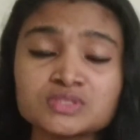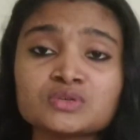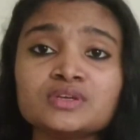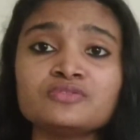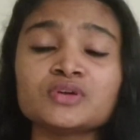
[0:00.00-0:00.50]
So
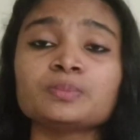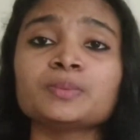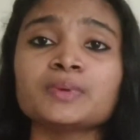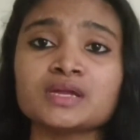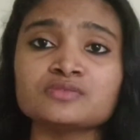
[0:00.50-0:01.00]
if you are
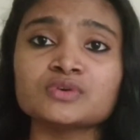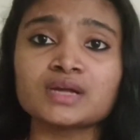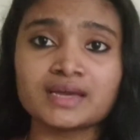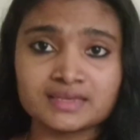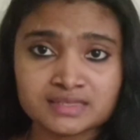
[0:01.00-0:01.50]
preparing for
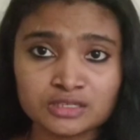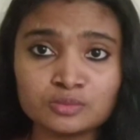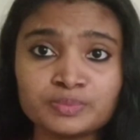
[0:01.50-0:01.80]
ISRO,